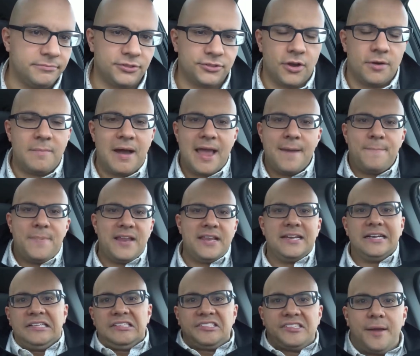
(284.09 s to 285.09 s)
So in my
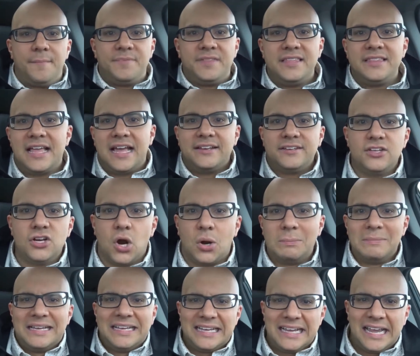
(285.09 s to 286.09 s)
opinion, it's something that, you know,
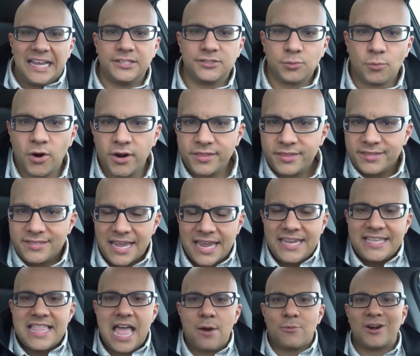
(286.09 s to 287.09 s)
it's worth
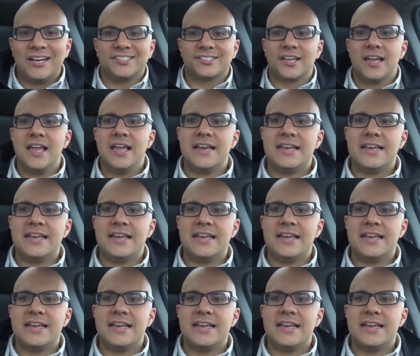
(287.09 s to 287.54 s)
taking that risk.